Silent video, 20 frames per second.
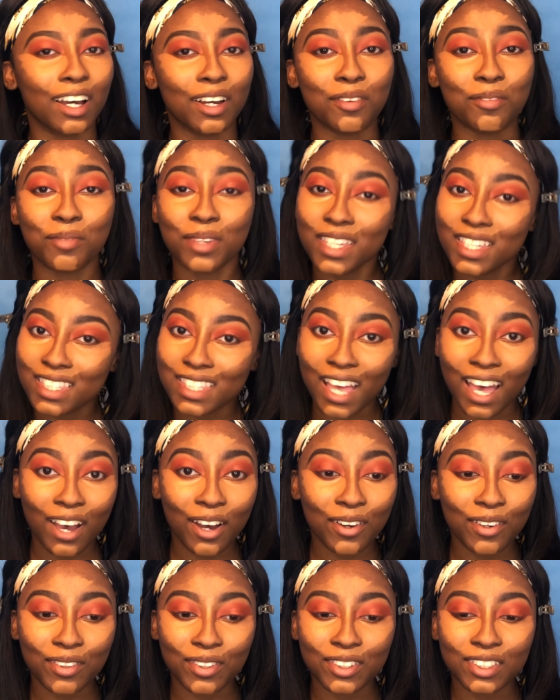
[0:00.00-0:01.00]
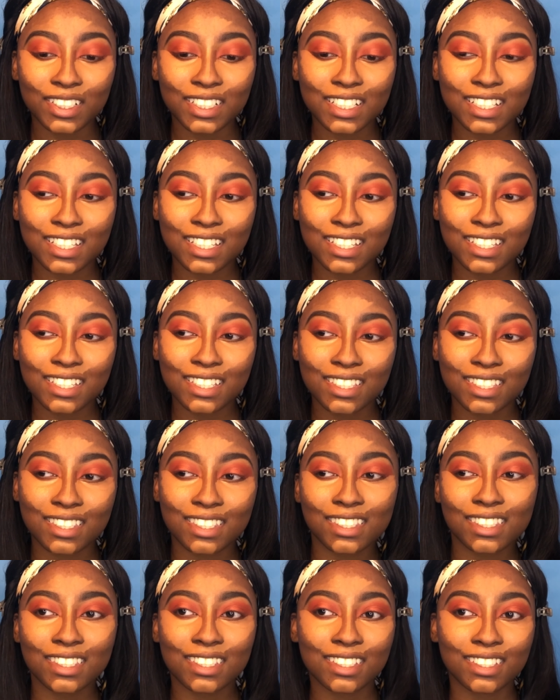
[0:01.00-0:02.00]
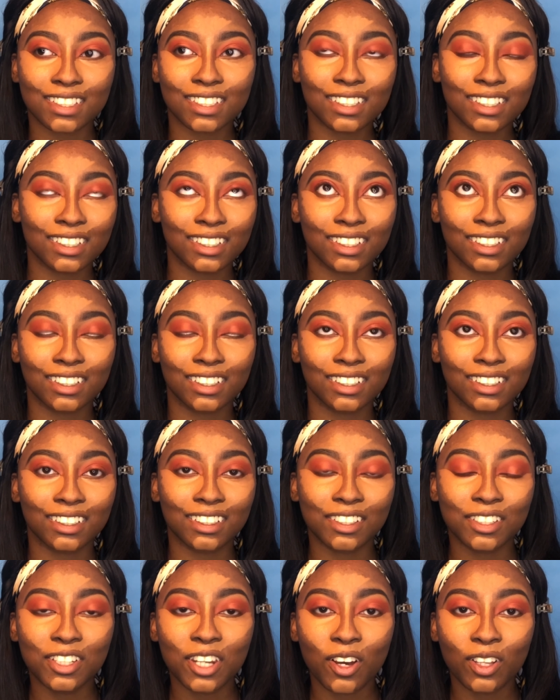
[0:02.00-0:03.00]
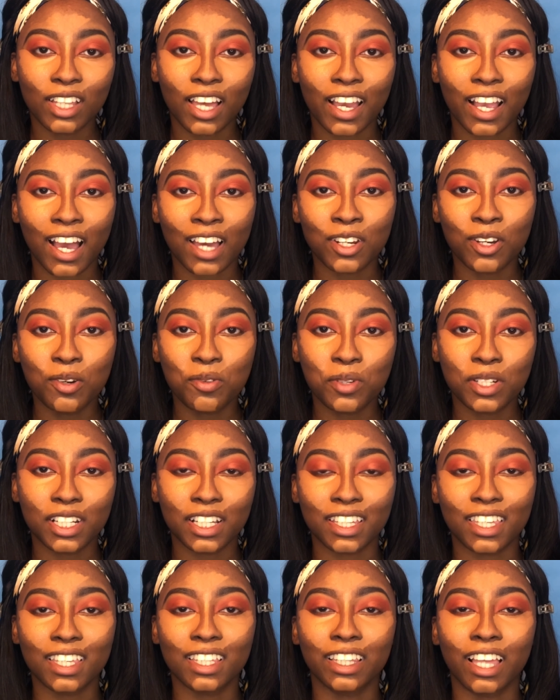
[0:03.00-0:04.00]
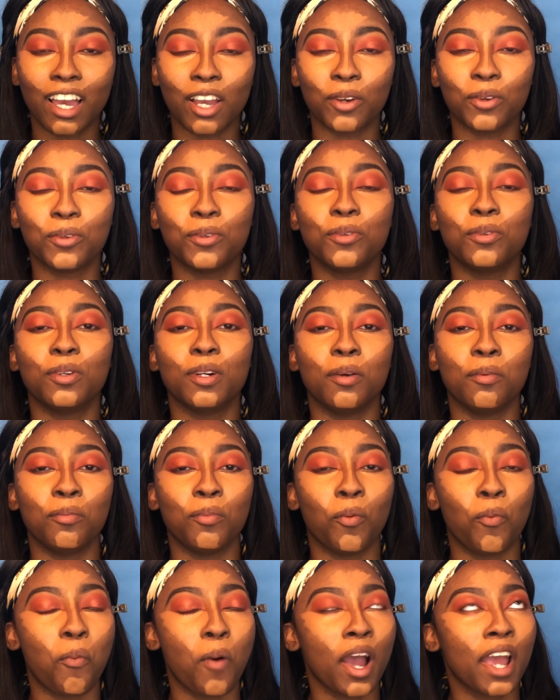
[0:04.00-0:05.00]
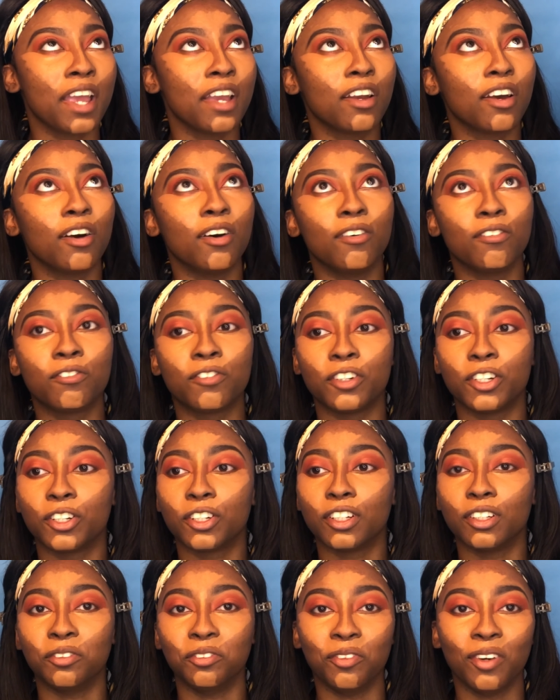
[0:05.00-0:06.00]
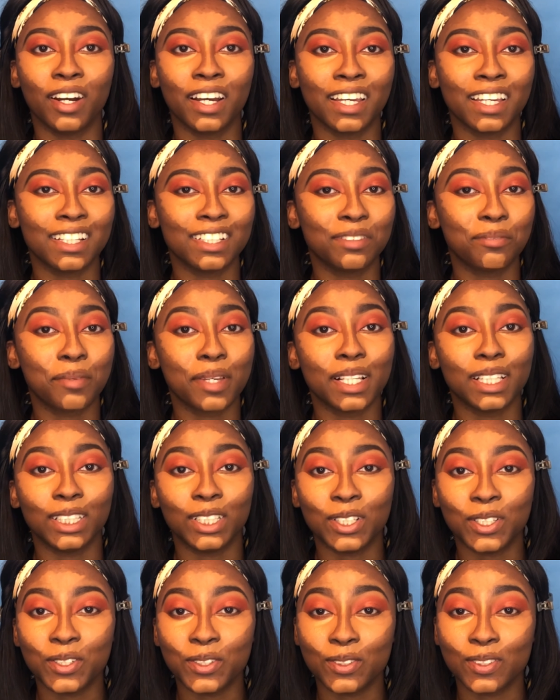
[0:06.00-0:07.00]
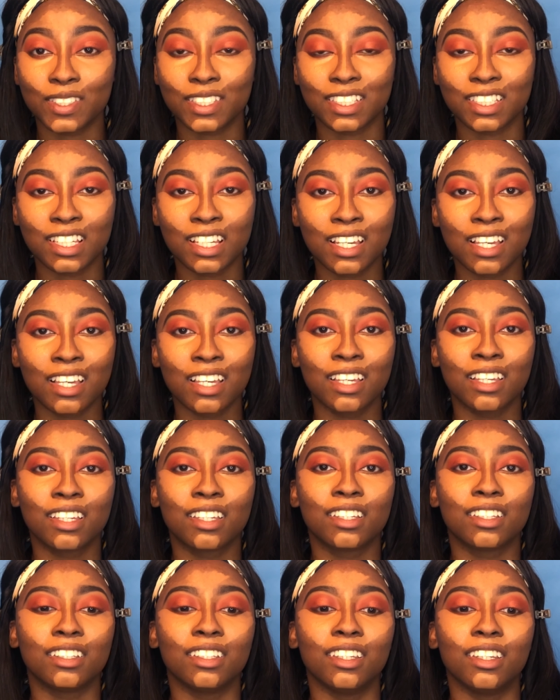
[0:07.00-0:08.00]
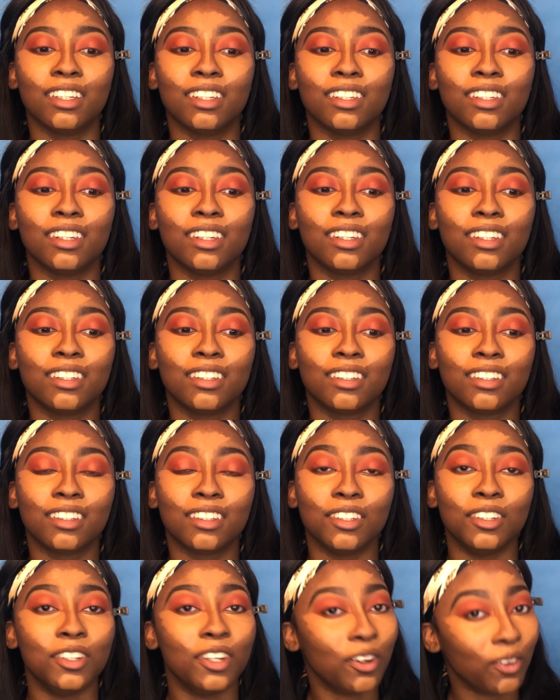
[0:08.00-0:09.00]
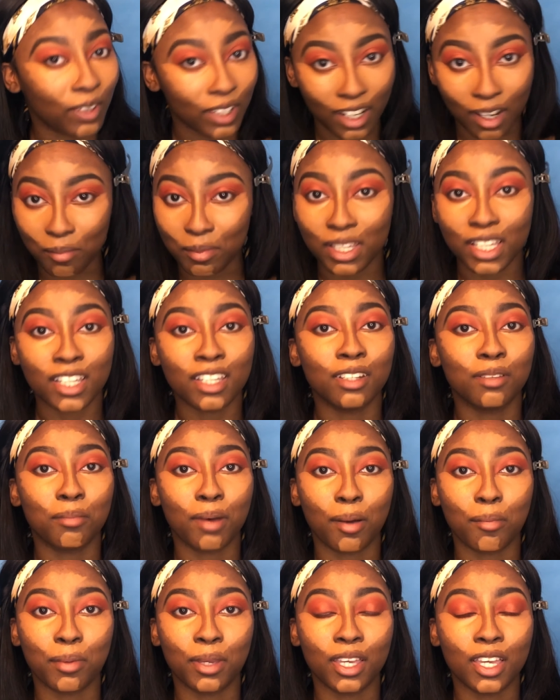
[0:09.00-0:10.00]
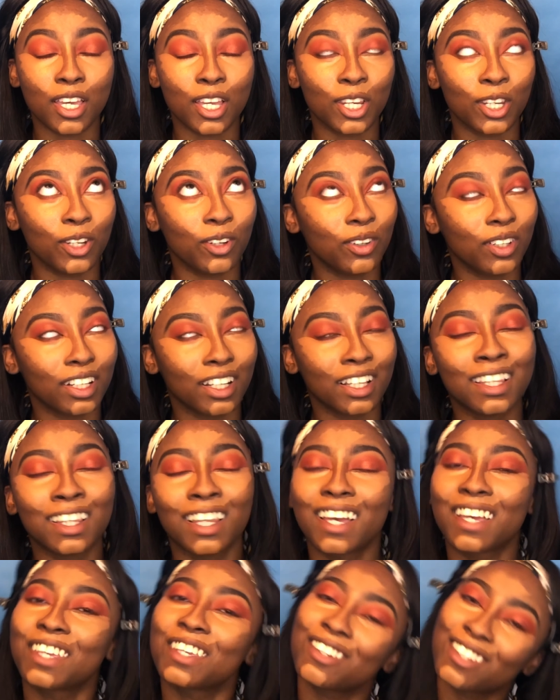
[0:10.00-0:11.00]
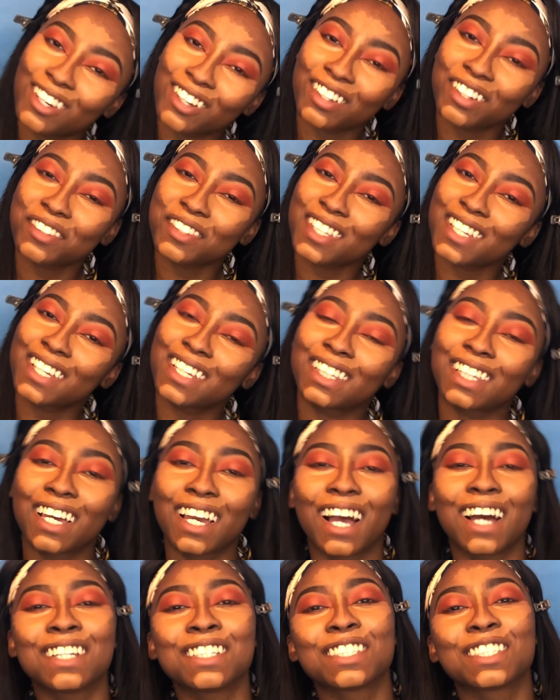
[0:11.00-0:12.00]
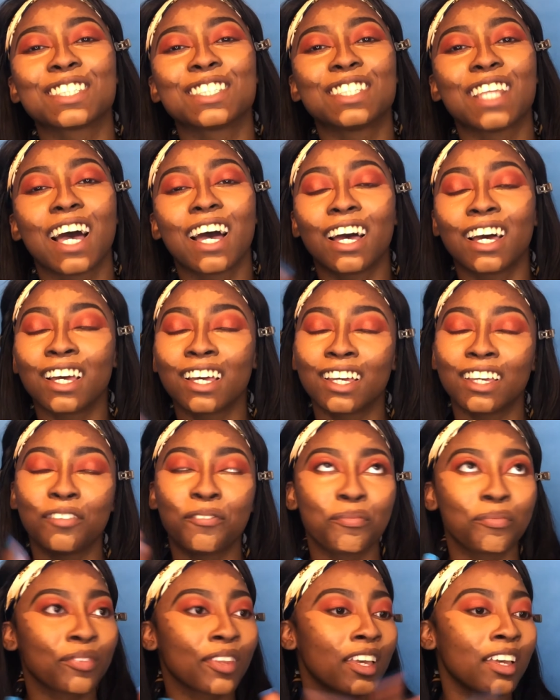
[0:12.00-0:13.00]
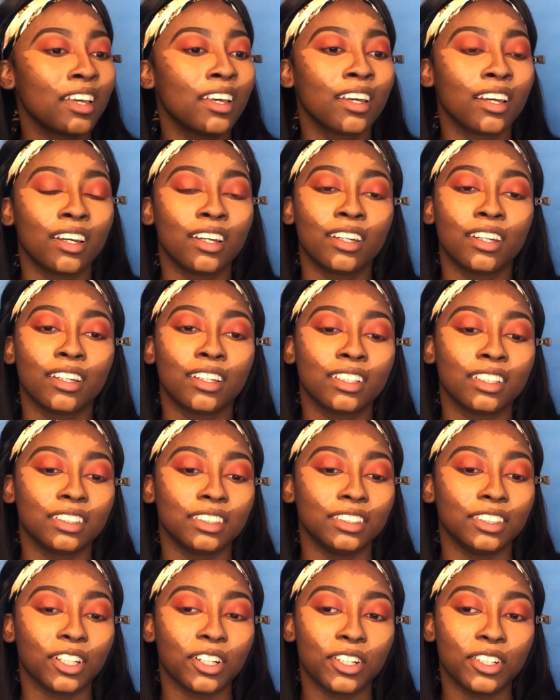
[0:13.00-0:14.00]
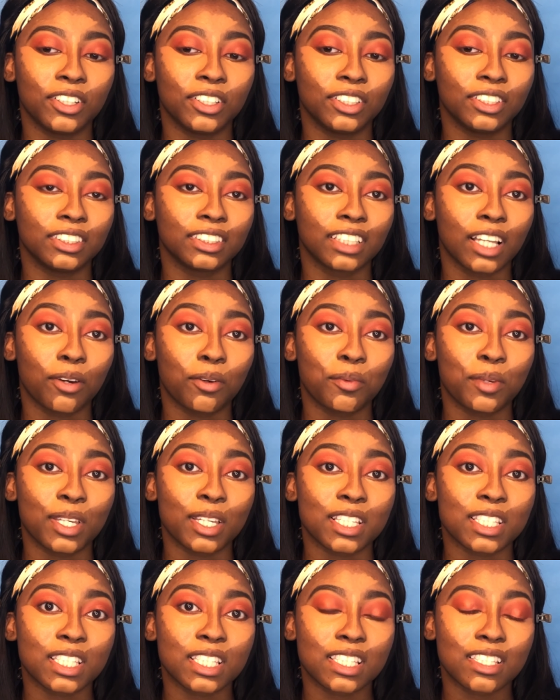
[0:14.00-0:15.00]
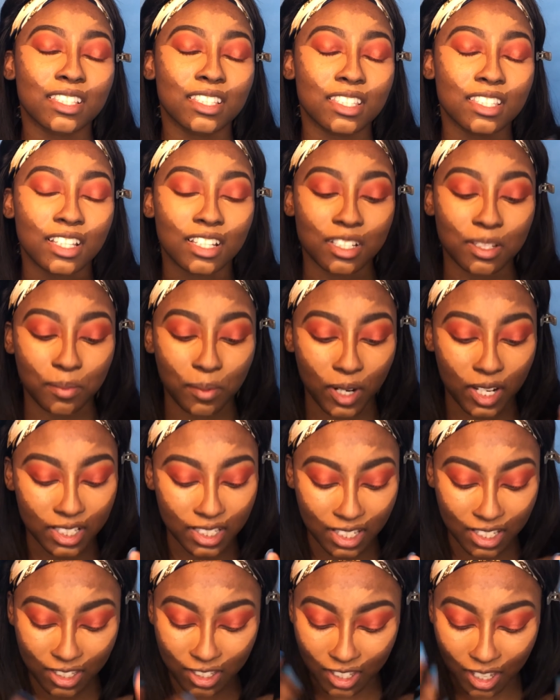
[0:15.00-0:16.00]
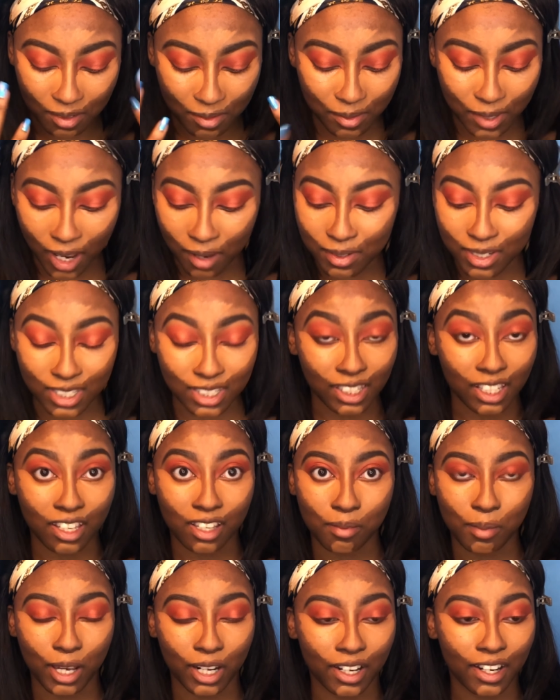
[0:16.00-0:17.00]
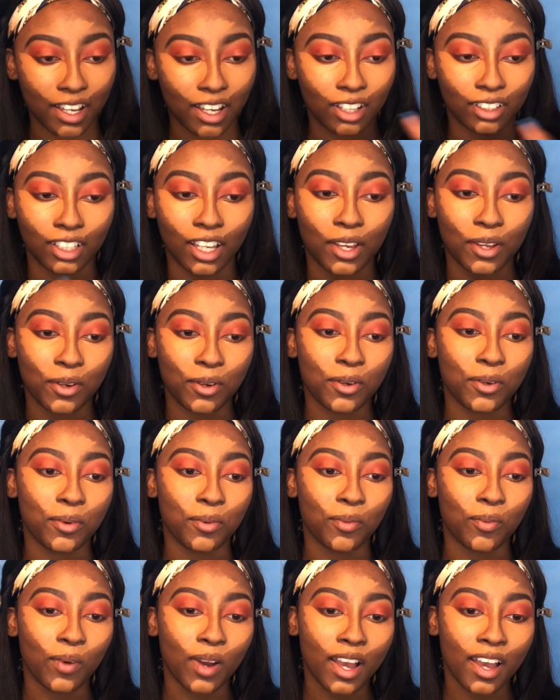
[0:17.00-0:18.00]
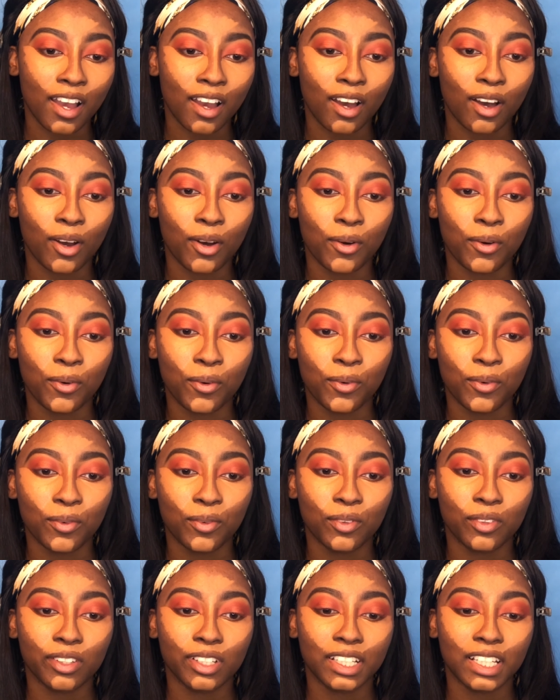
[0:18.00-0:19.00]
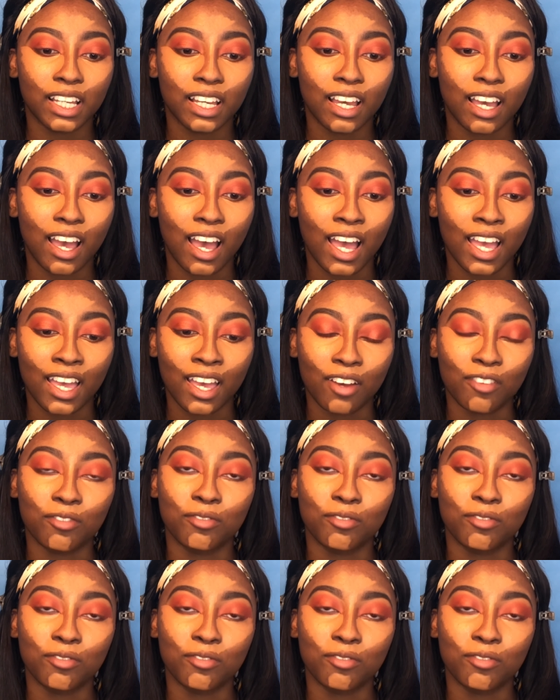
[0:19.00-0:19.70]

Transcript: miss out on just you know, like I don't want to get like oh a white comforter and white pillows and knowing I'm gonna eat in my bed, knowing like you know what I'm saying. Like I just I y'all that would be a, such a process. I'm I'm just thinking about it now. Like wow, I have